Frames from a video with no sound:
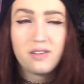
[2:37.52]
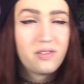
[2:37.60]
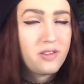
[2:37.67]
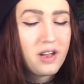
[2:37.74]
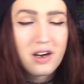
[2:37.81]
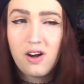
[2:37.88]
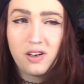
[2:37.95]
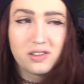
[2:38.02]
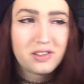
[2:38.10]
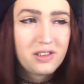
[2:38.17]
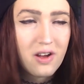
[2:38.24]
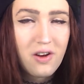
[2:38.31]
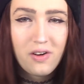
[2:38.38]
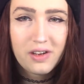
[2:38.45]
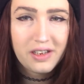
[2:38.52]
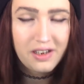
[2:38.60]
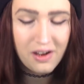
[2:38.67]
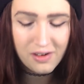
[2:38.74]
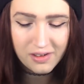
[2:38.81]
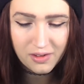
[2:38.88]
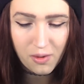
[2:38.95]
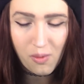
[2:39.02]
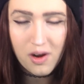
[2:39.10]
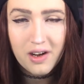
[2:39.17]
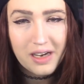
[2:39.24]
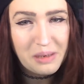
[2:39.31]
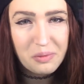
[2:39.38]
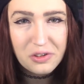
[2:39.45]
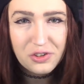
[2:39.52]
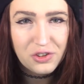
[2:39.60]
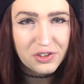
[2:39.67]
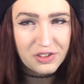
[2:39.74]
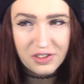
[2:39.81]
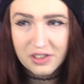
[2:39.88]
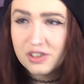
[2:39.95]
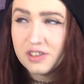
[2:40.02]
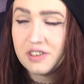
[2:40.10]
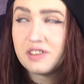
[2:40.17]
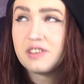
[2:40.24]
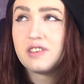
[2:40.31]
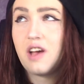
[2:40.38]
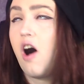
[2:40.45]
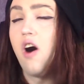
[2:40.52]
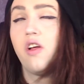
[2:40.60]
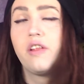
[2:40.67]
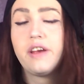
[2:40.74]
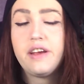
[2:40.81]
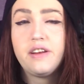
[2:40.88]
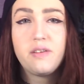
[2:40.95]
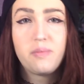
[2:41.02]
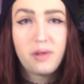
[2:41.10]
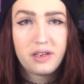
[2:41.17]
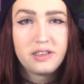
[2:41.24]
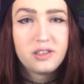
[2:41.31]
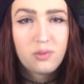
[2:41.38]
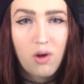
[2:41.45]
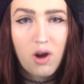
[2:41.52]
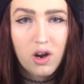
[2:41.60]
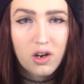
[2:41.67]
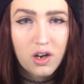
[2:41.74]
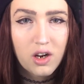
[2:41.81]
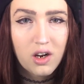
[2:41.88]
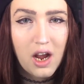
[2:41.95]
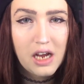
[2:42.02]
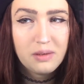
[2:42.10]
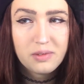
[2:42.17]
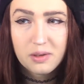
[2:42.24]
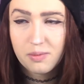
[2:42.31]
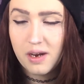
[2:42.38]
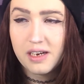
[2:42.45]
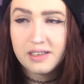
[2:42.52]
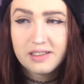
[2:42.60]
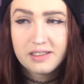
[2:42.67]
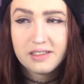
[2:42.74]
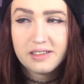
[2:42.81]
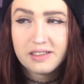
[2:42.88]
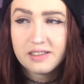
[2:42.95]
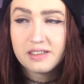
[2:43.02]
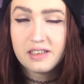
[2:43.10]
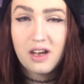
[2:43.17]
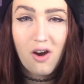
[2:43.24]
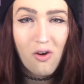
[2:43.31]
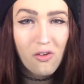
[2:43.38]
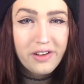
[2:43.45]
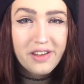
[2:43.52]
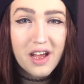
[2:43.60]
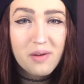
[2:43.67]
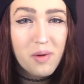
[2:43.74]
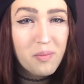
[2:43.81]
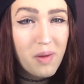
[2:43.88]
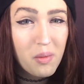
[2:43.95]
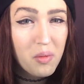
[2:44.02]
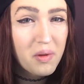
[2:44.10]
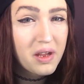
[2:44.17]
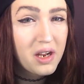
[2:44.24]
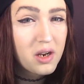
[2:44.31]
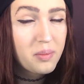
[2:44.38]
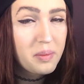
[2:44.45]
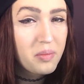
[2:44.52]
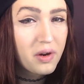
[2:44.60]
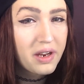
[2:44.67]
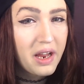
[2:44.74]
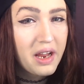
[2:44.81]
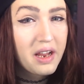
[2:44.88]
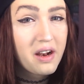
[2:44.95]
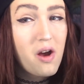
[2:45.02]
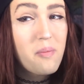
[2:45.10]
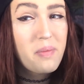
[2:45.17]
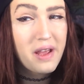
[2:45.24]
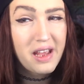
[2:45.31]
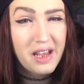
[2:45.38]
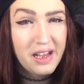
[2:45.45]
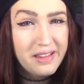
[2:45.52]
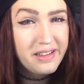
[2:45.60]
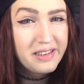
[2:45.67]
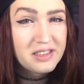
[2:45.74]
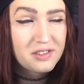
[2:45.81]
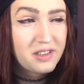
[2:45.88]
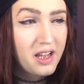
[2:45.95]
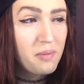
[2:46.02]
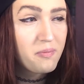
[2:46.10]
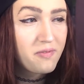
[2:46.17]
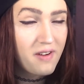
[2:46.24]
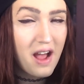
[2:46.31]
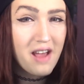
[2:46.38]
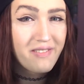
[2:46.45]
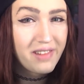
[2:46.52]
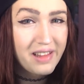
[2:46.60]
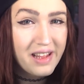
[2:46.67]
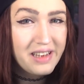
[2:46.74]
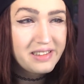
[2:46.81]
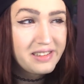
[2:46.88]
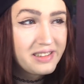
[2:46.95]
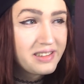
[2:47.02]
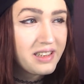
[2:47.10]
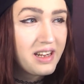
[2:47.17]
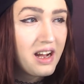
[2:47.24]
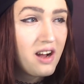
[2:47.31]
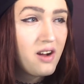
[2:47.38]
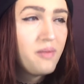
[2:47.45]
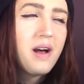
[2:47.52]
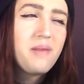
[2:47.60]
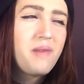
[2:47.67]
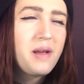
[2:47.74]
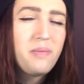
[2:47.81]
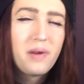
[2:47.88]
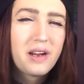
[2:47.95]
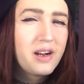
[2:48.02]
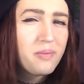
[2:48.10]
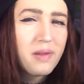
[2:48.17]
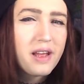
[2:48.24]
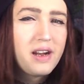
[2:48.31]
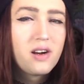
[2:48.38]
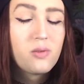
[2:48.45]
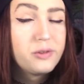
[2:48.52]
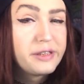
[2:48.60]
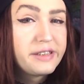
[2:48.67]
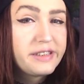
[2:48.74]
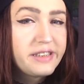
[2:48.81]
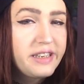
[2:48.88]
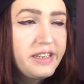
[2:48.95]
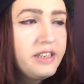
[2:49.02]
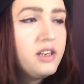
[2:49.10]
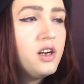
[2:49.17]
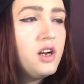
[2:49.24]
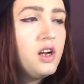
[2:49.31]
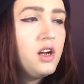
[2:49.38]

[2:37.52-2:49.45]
They're also, you know, the Wandering Emperor is just such a solid planeswalker. I'm surprised this is the only time I'm probably going to be bringing it up in this top 5 list. I might bring it up later. We'll see.